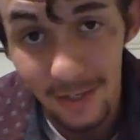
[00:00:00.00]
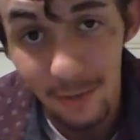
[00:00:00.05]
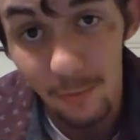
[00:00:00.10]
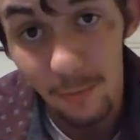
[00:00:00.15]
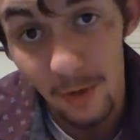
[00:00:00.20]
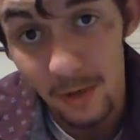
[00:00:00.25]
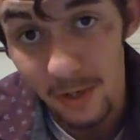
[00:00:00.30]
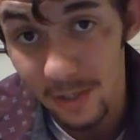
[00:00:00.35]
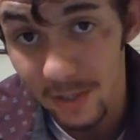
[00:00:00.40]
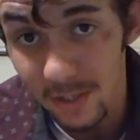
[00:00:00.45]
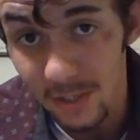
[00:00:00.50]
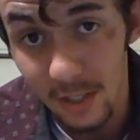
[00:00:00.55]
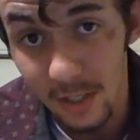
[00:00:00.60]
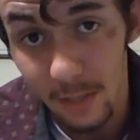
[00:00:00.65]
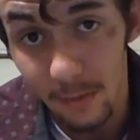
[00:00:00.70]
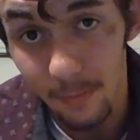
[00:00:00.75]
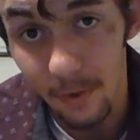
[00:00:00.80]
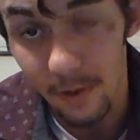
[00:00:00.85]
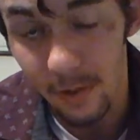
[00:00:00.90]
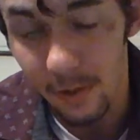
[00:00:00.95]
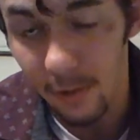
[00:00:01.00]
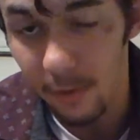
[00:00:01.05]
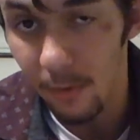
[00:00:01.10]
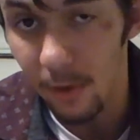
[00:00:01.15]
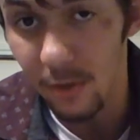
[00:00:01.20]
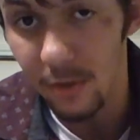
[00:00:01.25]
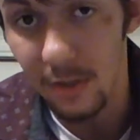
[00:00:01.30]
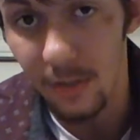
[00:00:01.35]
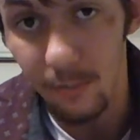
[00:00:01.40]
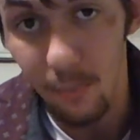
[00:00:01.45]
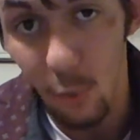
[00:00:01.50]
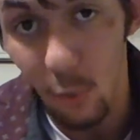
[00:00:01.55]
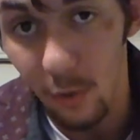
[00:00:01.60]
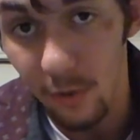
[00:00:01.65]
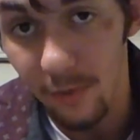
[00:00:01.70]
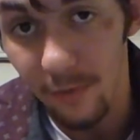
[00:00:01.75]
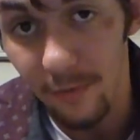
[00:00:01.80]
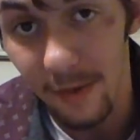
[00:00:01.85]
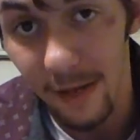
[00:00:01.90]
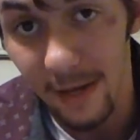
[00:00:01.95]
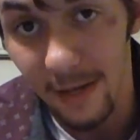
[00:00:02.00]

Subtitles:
where you're just going to put your most important